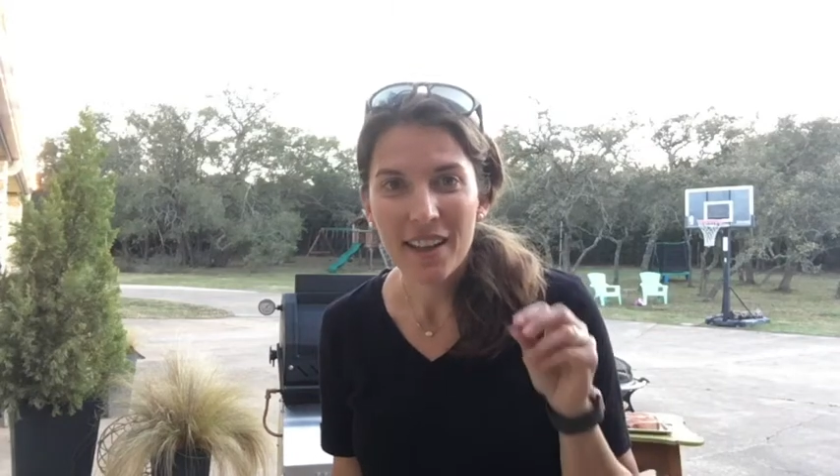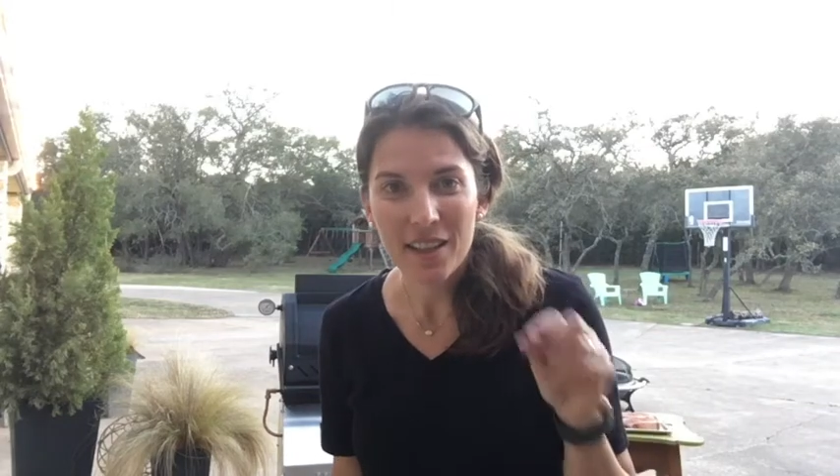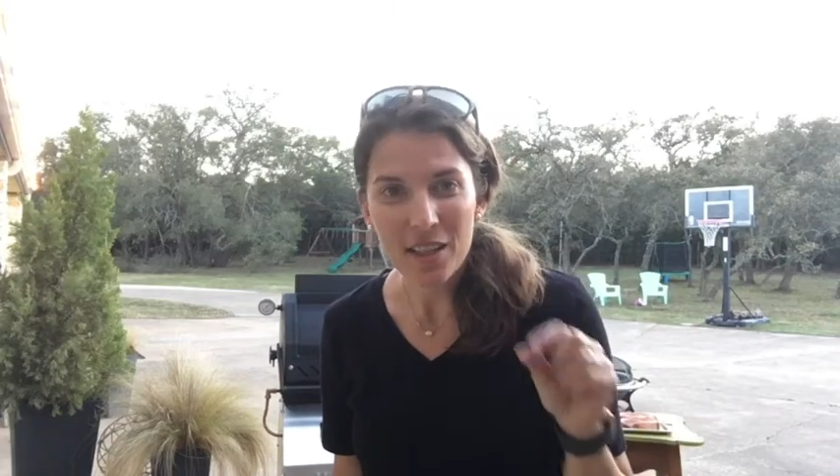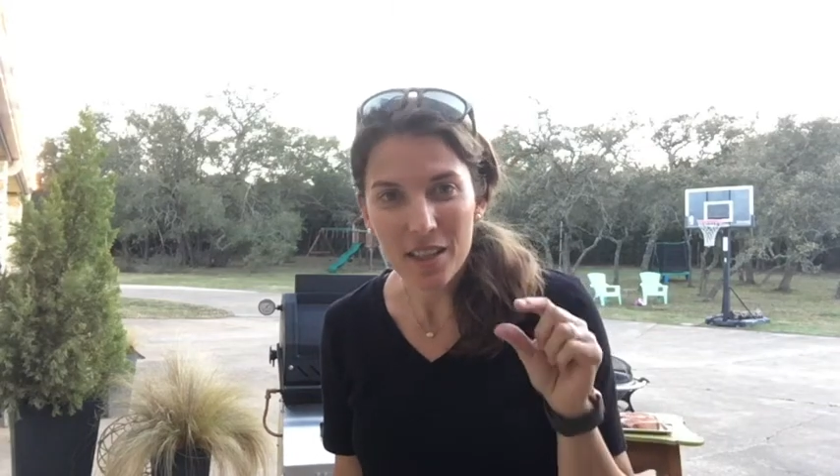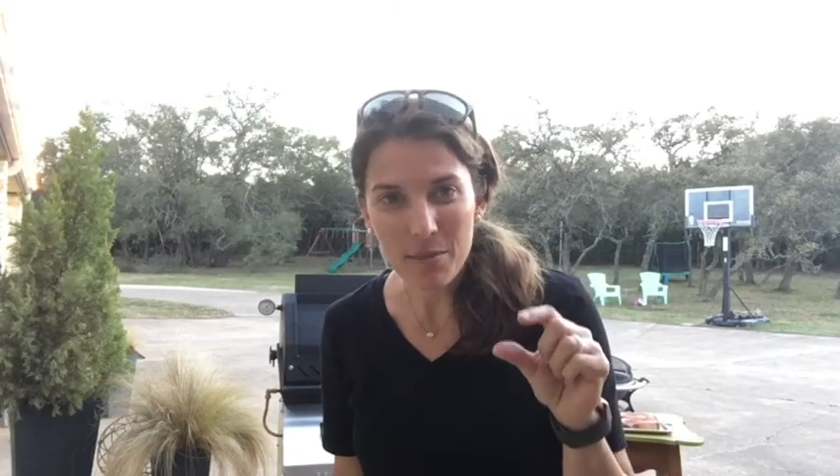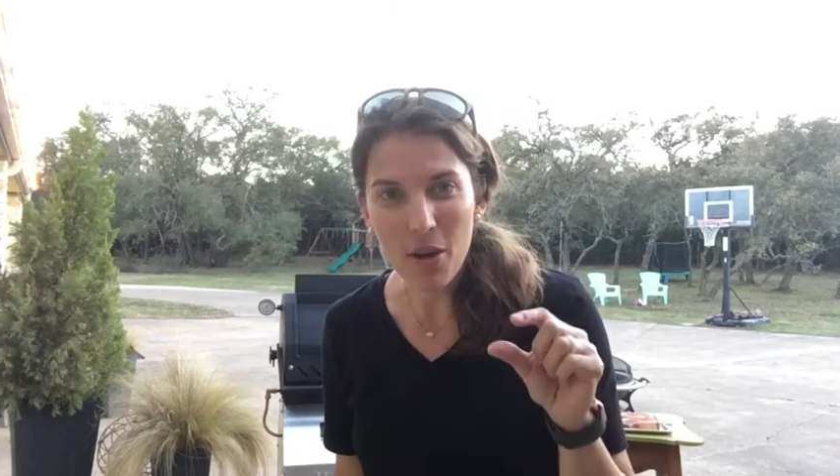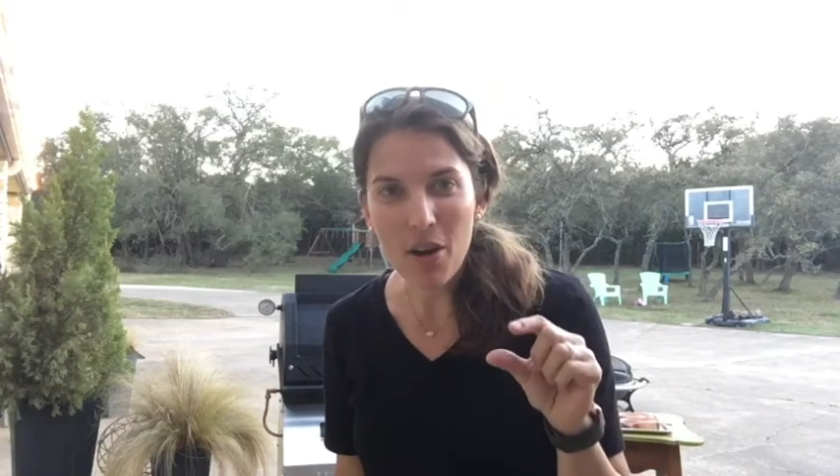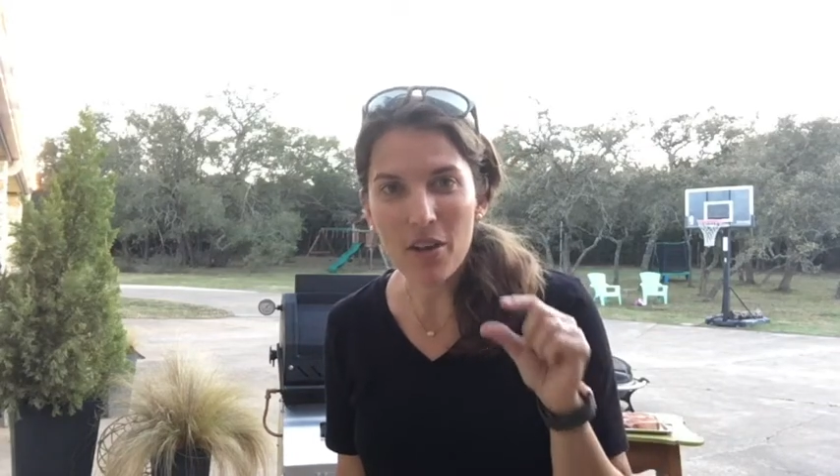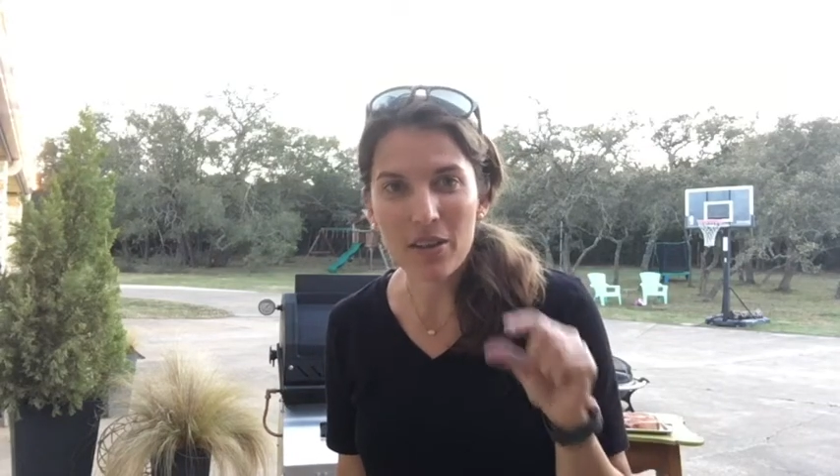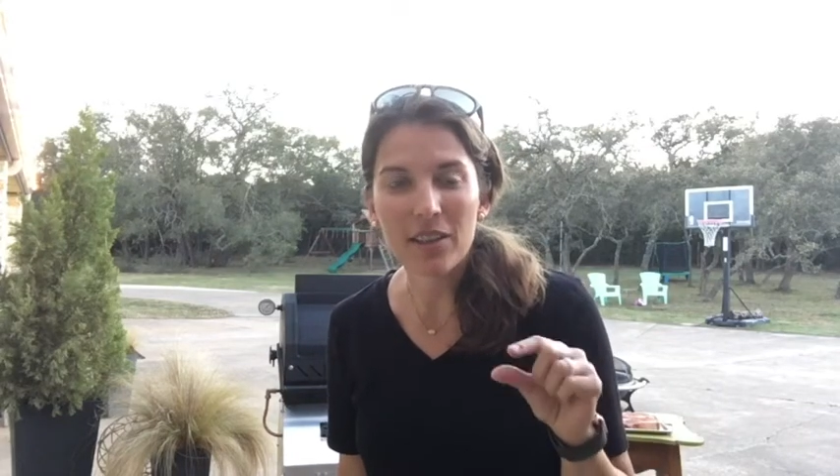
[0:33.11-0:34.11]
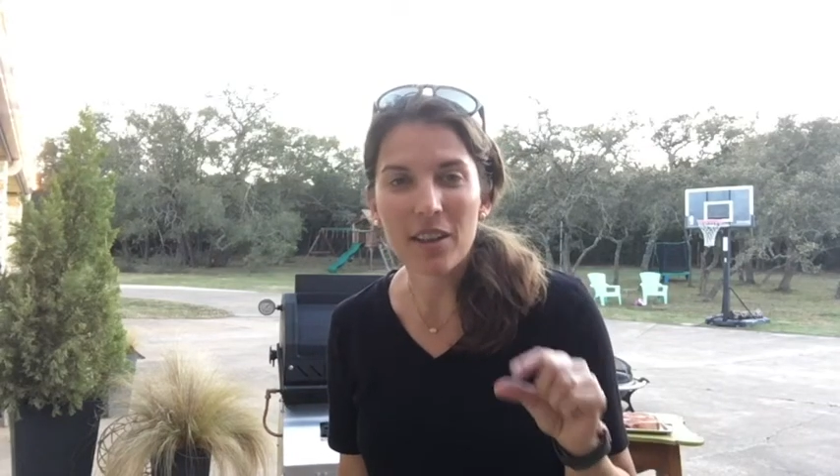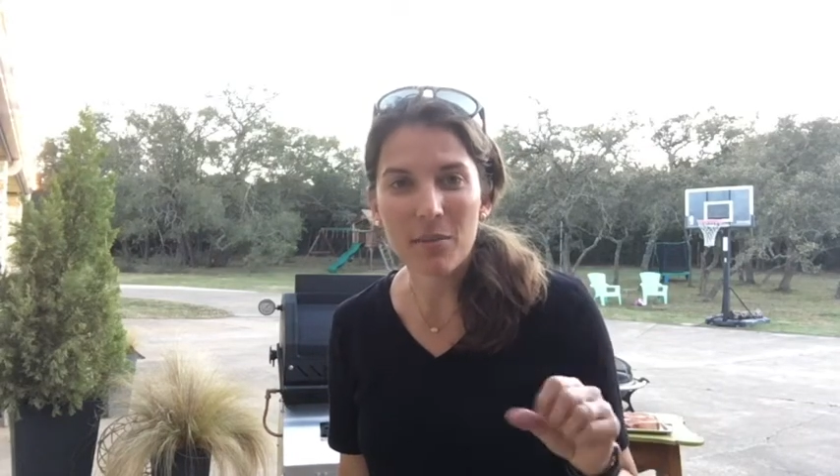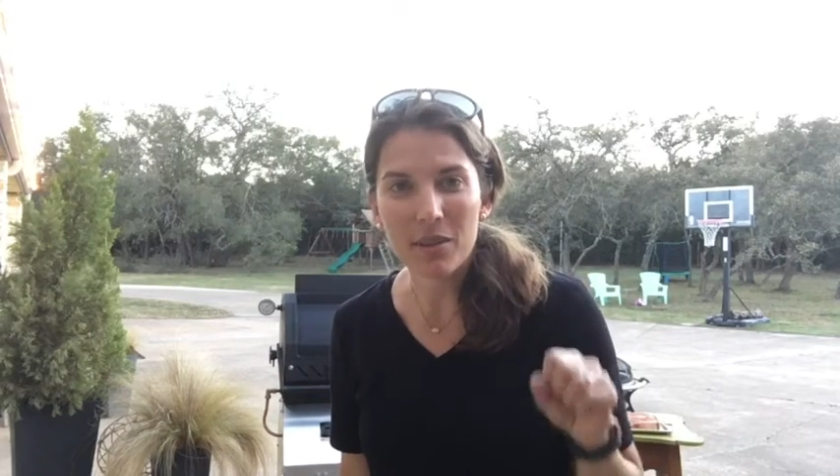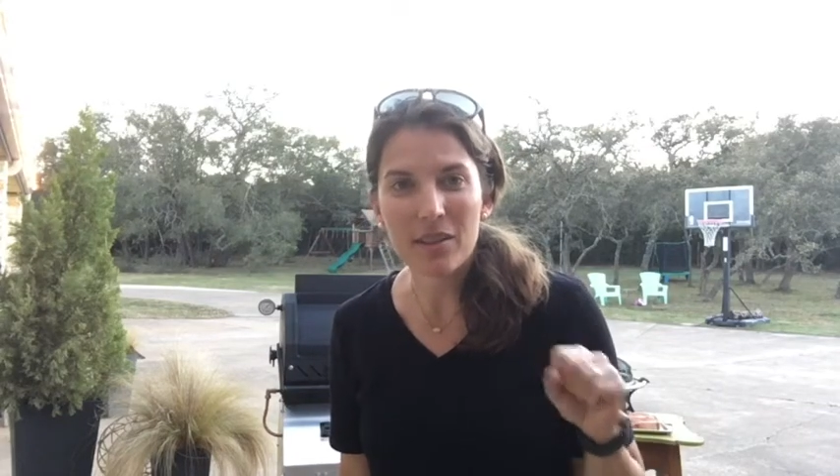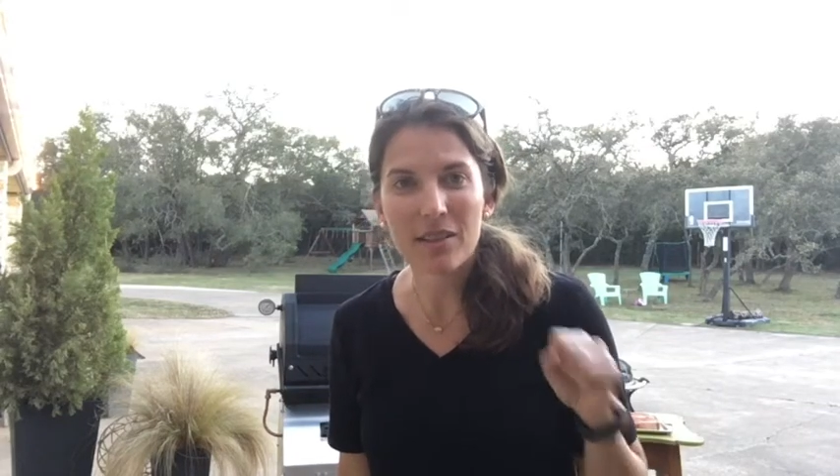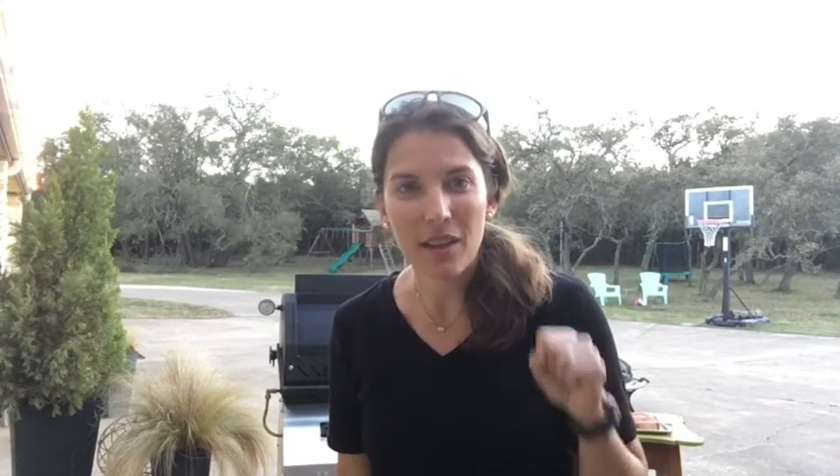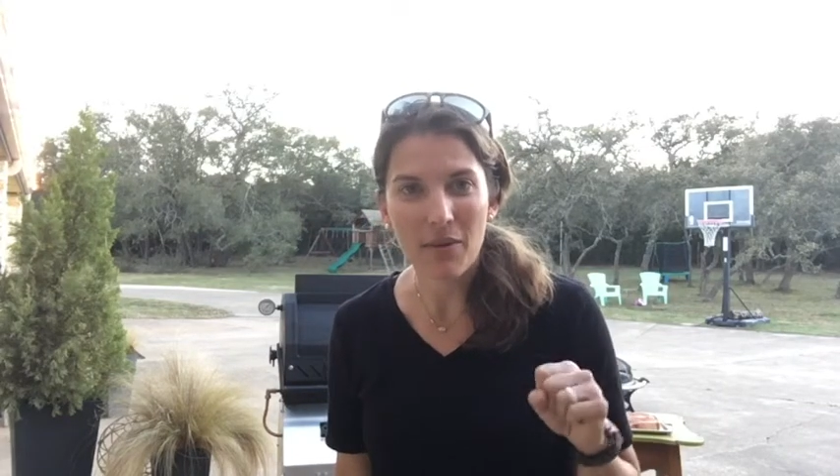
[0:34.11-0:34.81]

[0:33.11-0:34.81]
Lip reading: the small glimpse